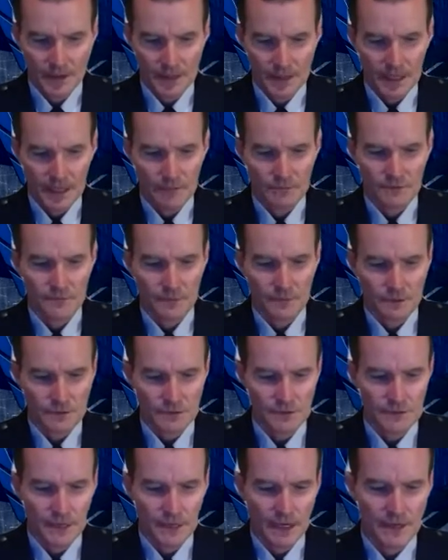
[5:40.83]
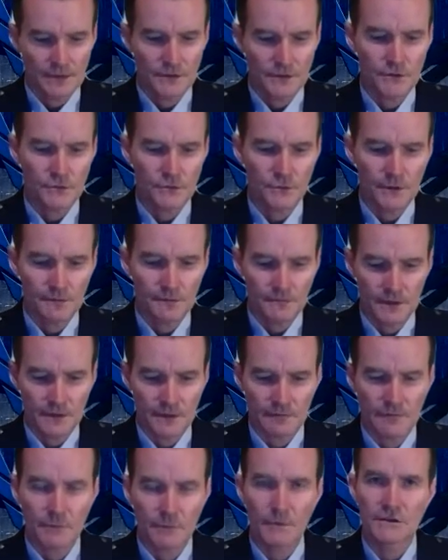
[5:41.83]
He was first assigned to the 25th
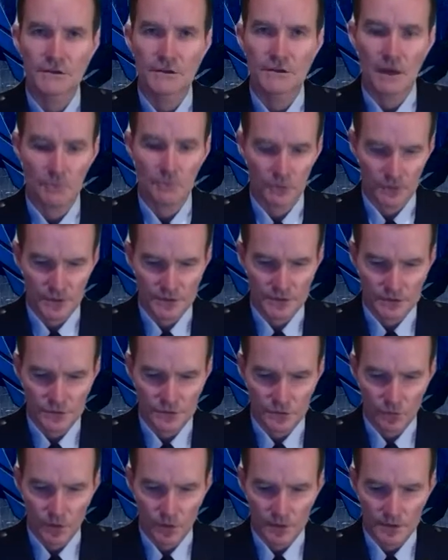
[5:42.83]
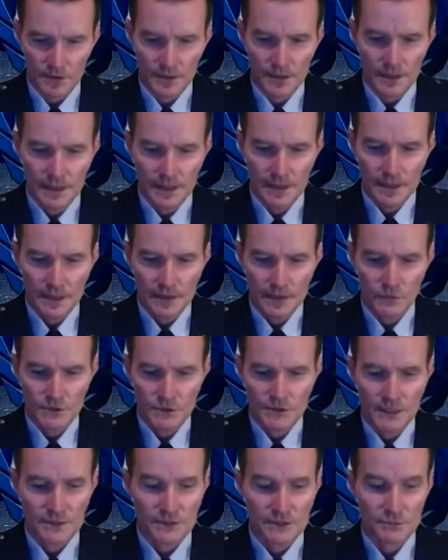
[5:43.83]
Information Operations Squadron,
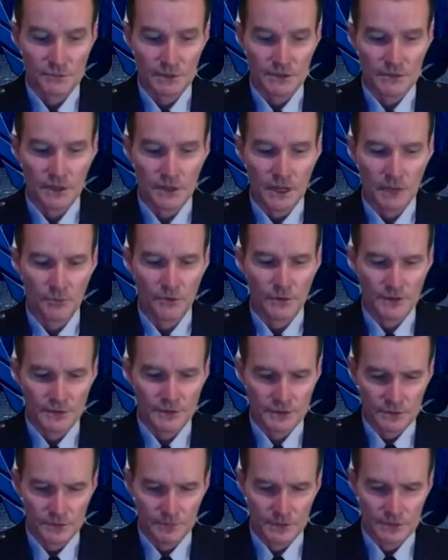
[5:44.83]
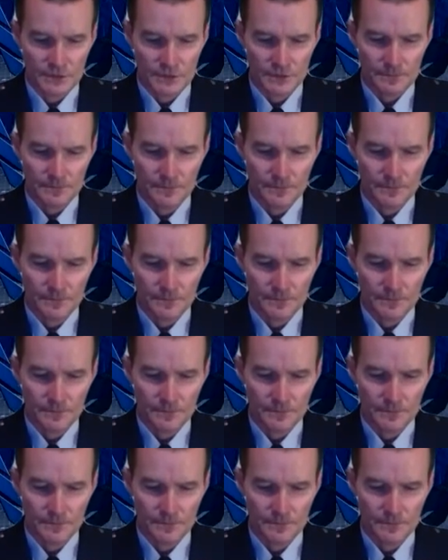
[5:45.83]
which has a special operations mission.